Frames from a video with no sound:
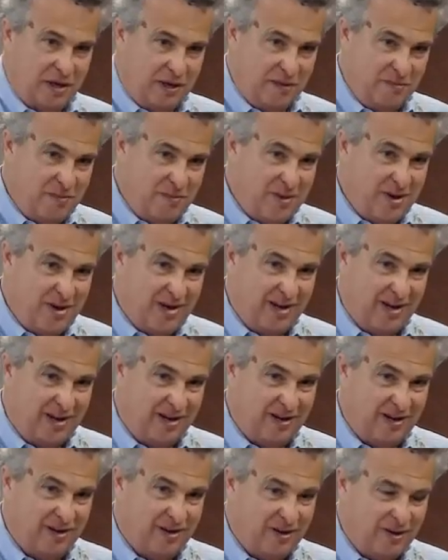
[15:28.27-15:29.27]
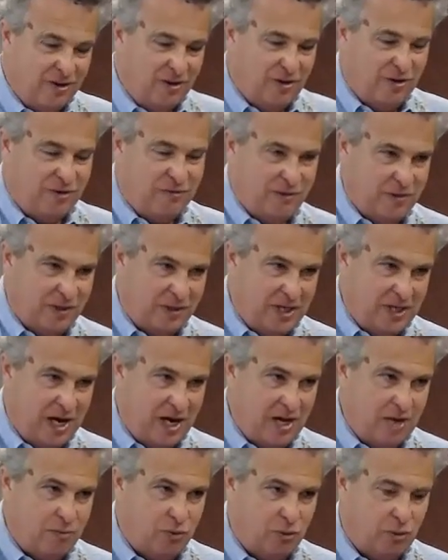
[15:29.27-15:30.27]
and me over the
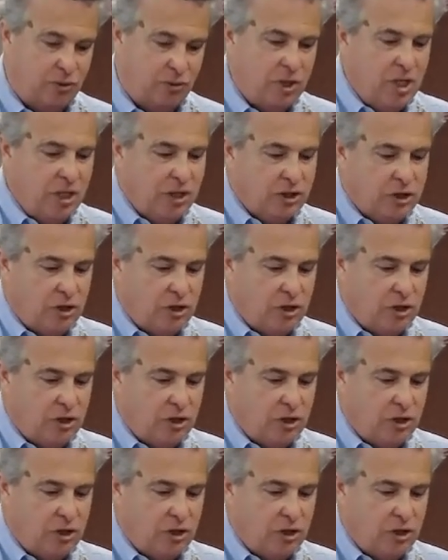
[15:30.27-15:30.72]
table